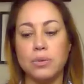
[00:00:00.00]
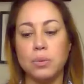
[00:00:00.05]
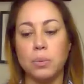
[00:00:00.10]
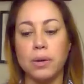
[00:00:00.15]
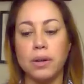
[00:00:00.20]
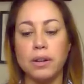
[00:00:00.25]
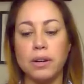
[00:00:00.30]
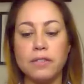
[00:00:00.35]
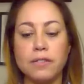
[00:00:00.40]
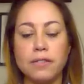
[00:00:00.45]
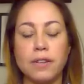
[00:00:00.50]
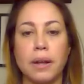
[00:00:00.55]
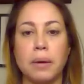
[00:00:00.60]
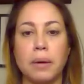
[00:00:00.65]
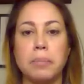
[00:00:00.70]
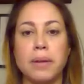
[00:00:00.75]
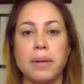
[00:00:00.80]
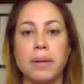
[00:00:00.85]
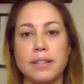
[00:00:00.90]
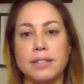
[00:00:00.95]
One of
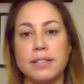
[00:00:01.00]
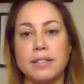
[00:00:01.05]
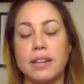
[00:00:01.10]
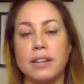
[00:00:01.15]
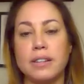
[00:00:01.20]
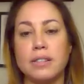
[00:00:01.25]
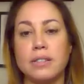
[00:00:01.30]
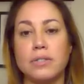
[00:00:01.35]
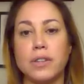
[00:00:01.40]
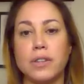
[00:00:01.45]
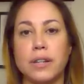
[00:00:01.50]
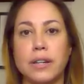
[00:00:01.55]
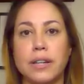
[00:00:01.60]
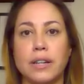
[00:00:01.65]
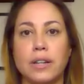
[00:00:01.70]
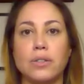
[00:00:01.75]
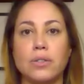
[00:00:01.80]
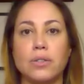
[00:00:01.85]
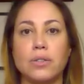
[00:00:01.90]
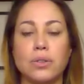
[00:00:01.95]
them is that it's very
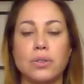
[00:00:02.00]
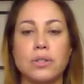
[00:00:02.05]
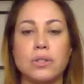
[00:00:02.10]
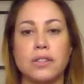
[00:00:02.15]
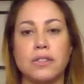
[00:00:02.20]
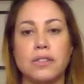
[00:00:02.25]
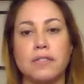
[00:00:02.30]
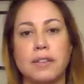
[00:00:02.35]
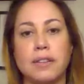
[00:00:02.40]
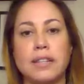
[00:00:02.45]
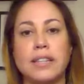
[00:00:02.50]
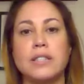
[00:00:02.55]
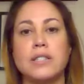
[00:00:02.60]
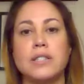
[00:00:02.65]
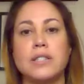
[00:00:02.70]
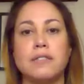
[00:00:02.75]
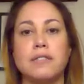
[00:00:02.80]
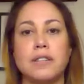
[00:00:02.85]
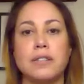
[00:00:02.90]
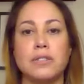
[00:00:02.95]
inclusive in
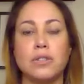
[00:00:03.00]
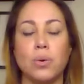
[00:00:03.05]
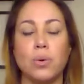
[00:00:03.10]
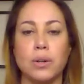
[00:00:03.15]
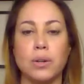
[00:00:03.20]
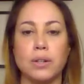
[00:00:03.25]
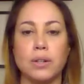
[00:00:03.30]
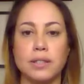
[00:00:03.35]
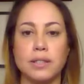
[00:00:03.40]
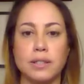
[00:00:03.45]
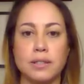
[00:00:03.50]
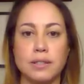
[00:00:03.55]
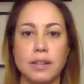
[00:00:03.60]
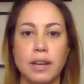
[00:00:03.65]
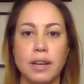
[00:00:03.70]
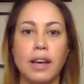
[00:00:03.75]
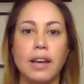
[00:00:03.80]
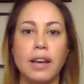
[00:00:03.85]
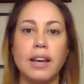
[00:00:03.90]
each of its courses.